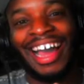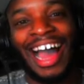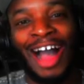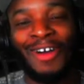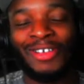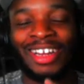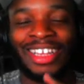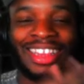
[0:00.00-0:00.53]

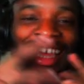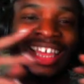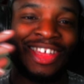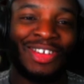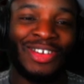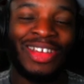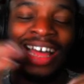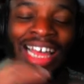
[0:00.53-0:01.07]
I want to
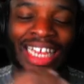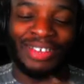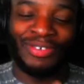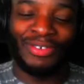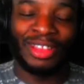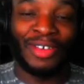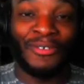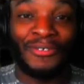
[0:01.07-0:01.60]
thank you guys
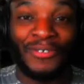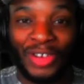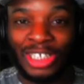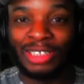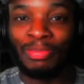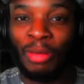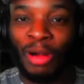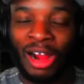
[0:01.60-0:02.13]
for the
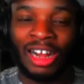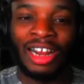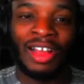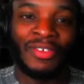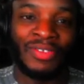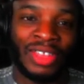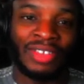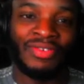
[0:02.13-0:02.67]
first part
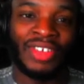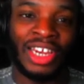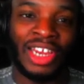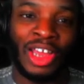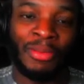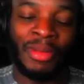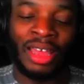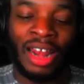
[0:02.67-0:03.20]
of this
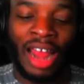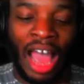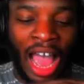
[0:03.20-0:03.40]
video, man.